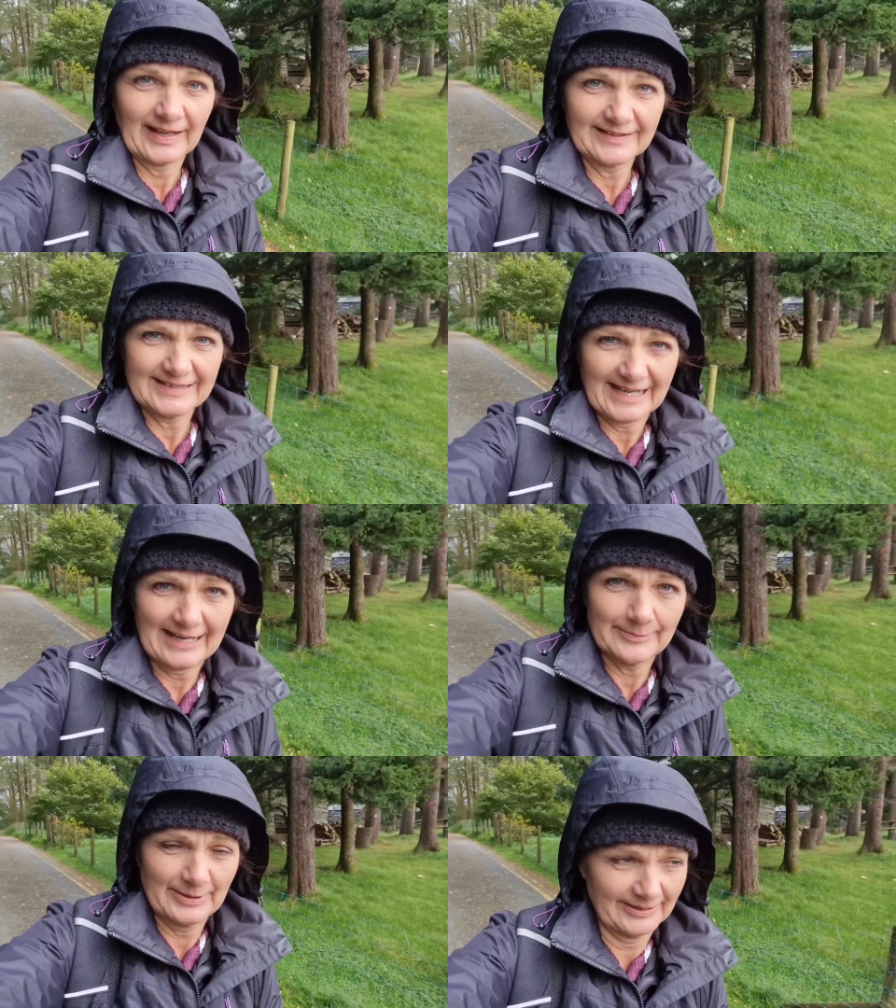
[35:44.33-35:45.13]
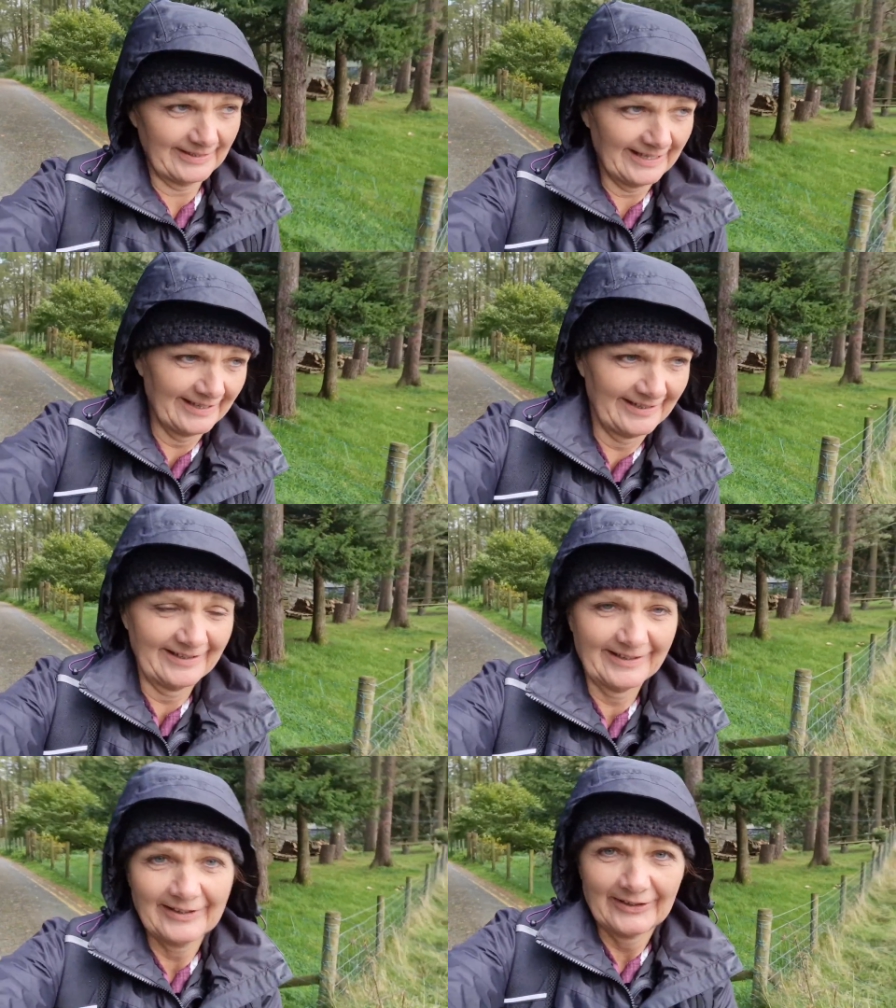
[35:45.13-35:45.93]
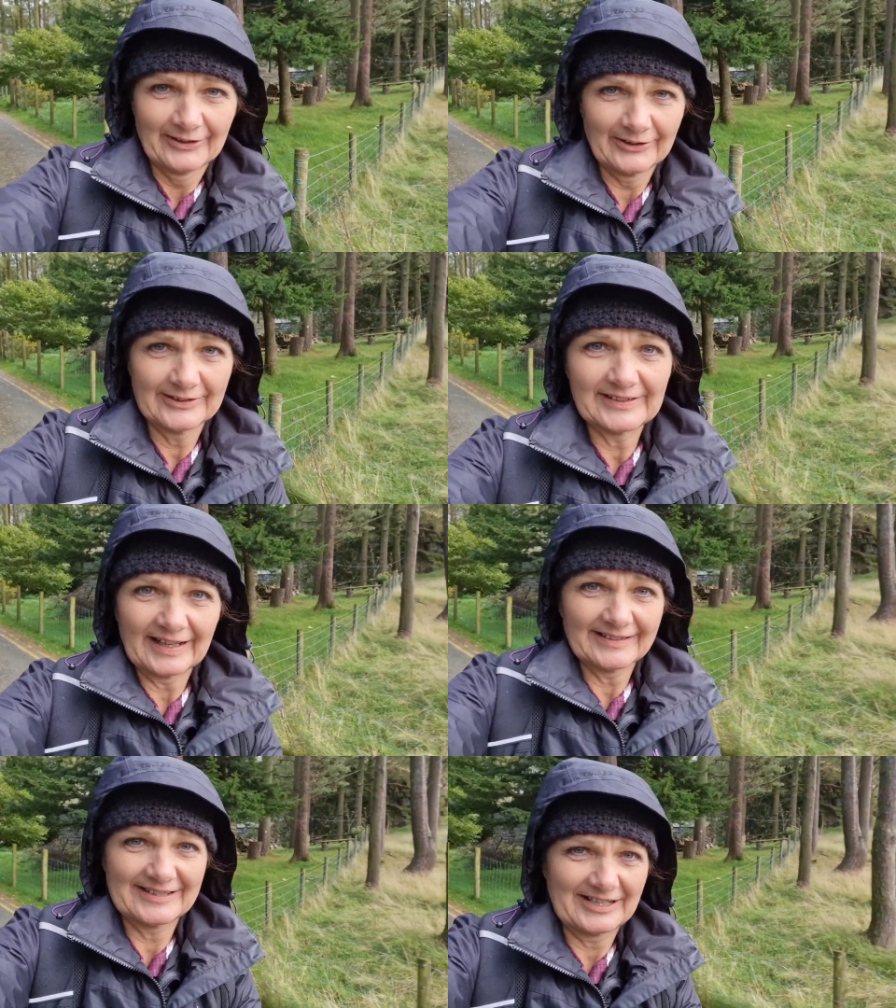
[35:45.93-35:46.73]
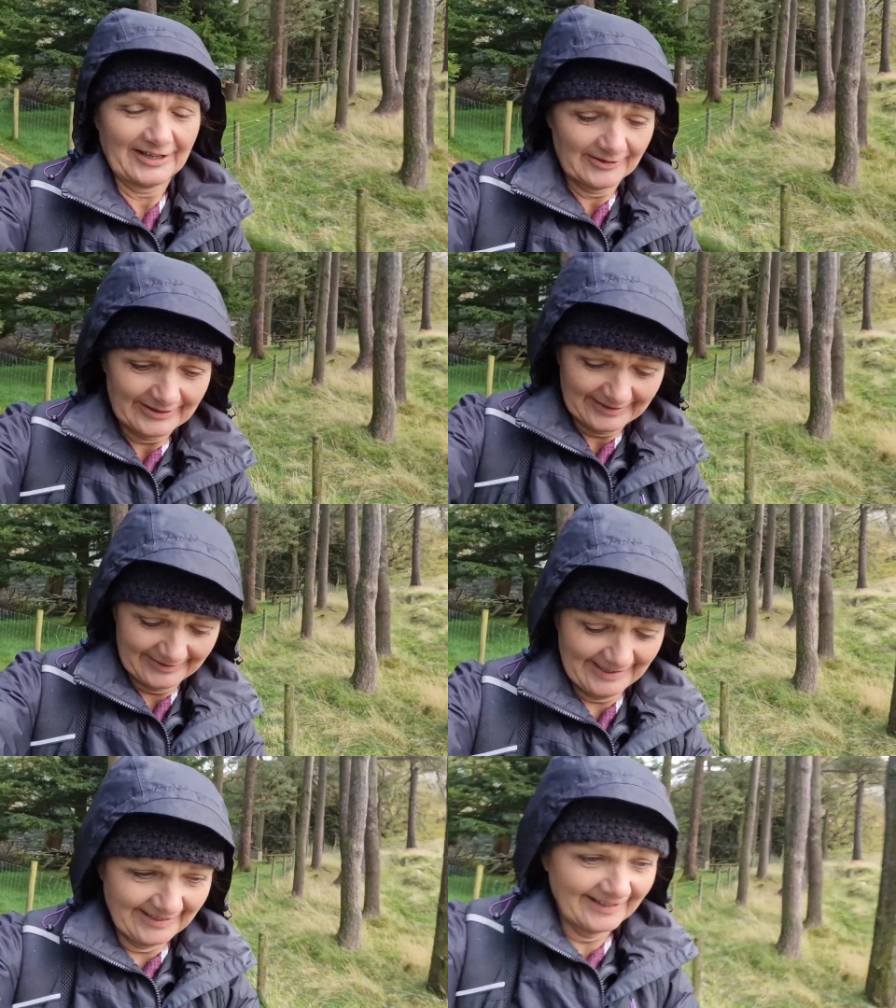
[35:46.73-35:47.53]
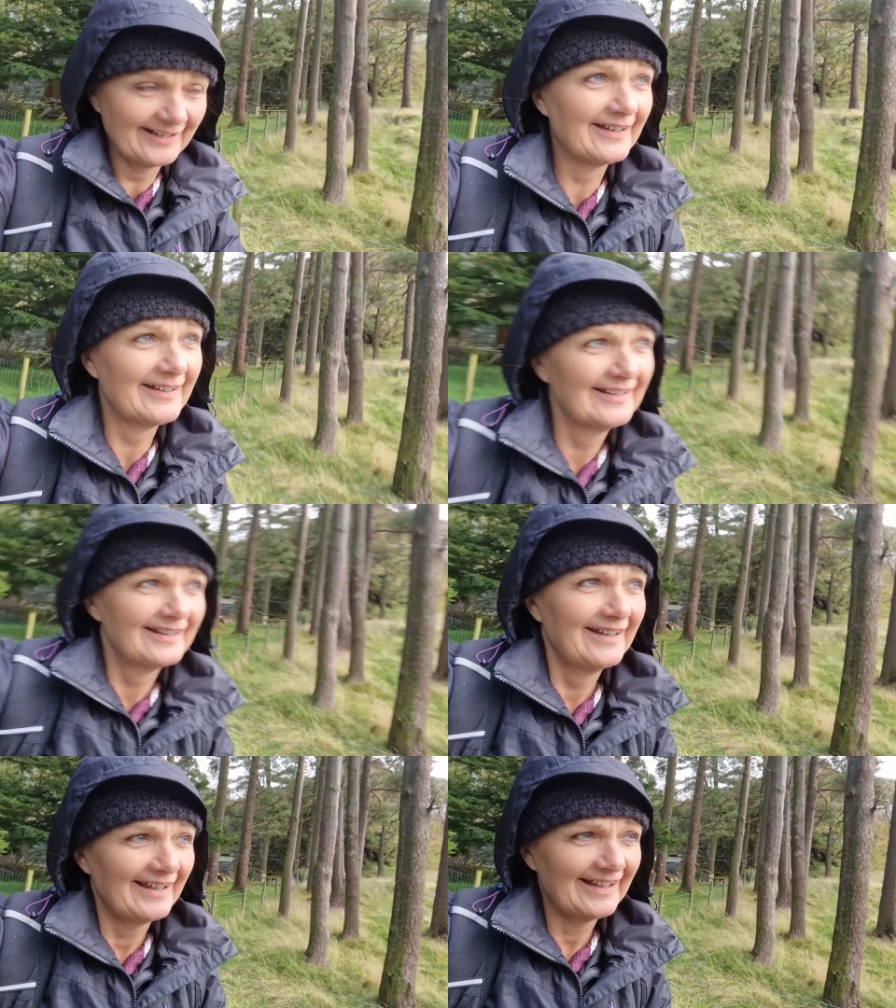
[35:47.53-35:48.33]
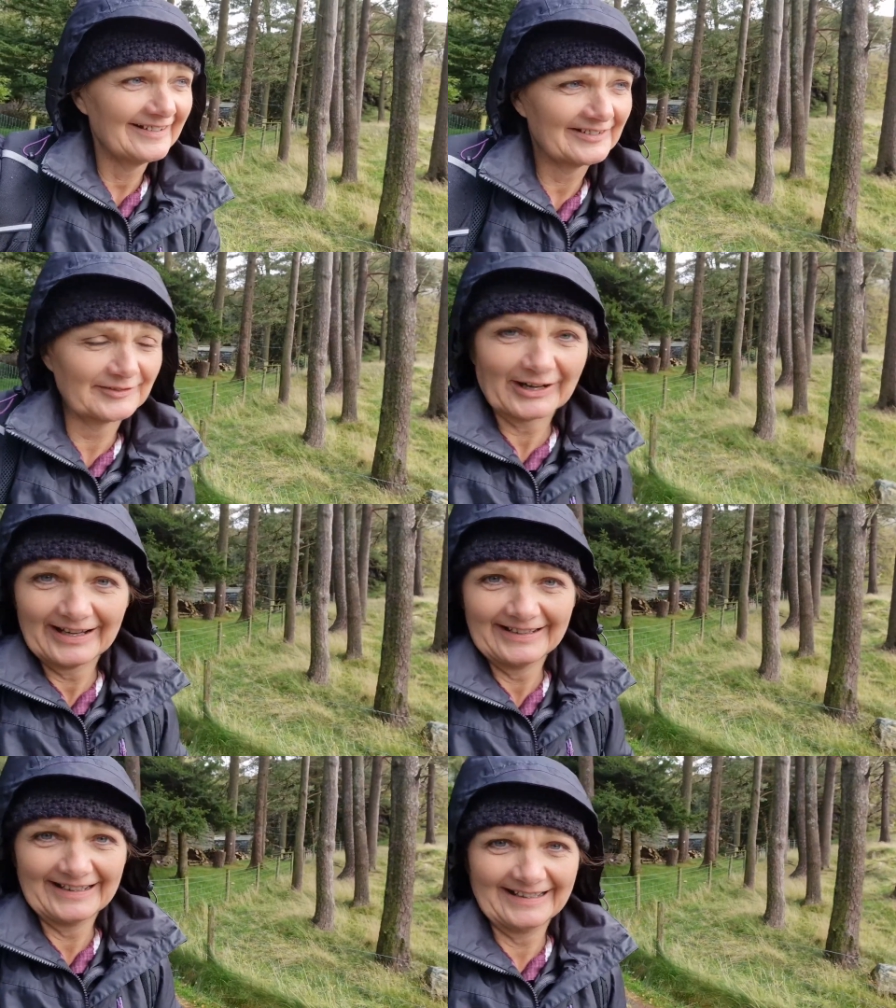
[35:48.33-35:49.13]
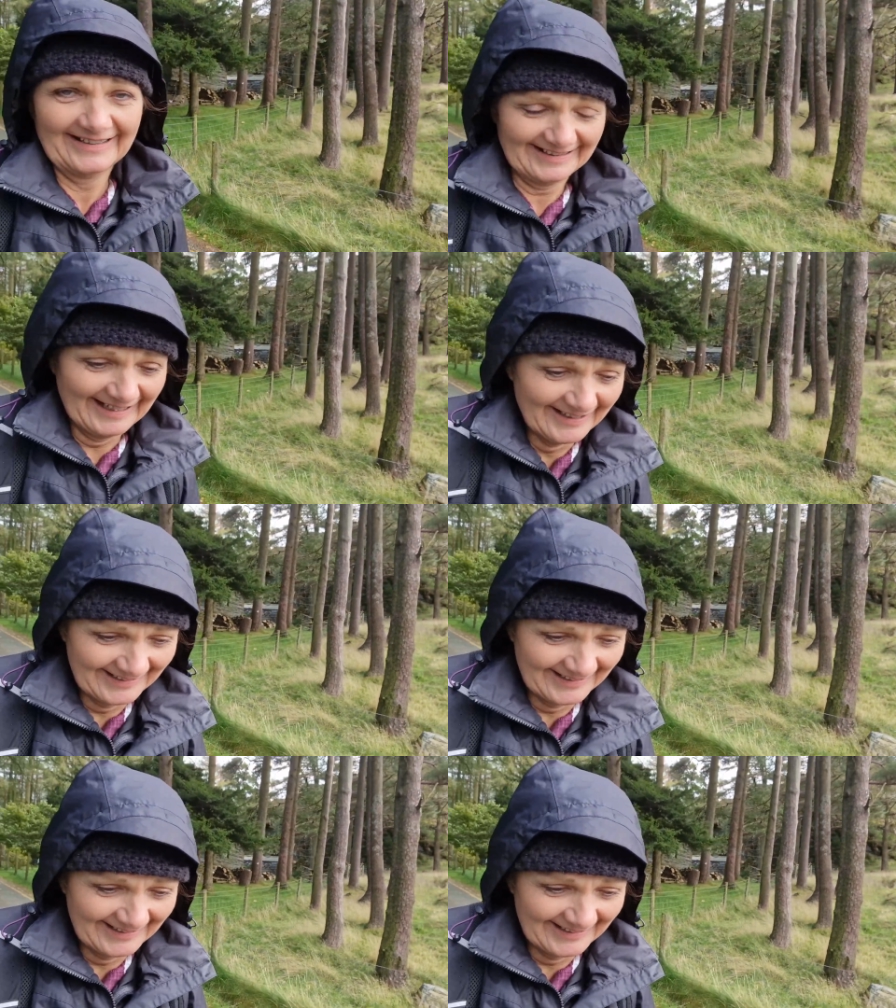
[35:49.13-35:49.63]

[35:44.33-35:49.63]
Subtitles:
Had to happen. Hoods had to go on. It's raining.